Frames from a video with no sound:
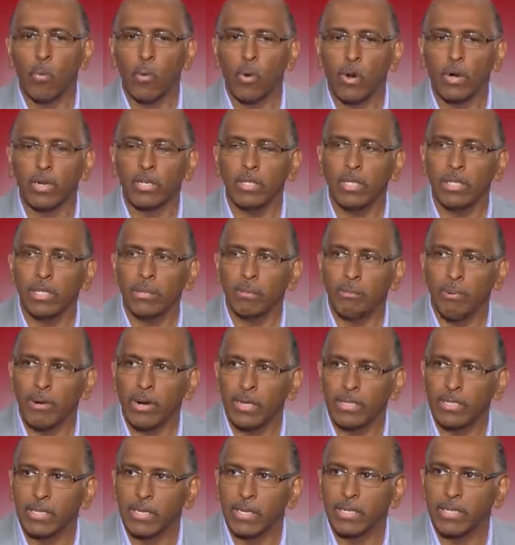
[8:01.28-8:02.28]
worked to the
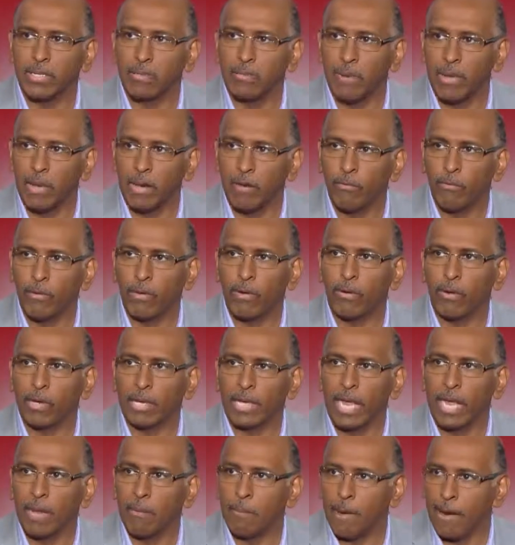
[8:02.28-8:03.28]
president's benefit
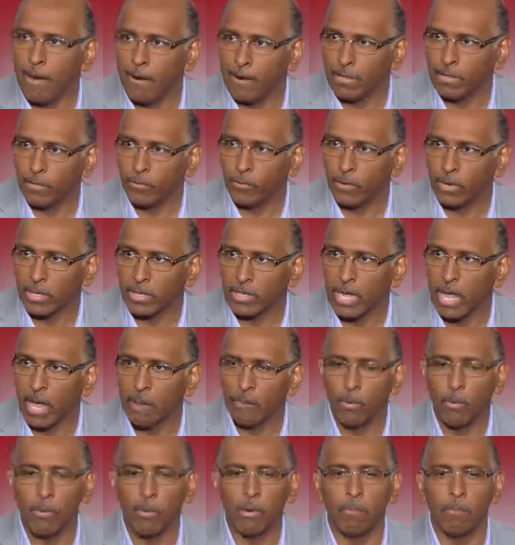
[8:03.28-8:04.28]
on gay marriage, for example.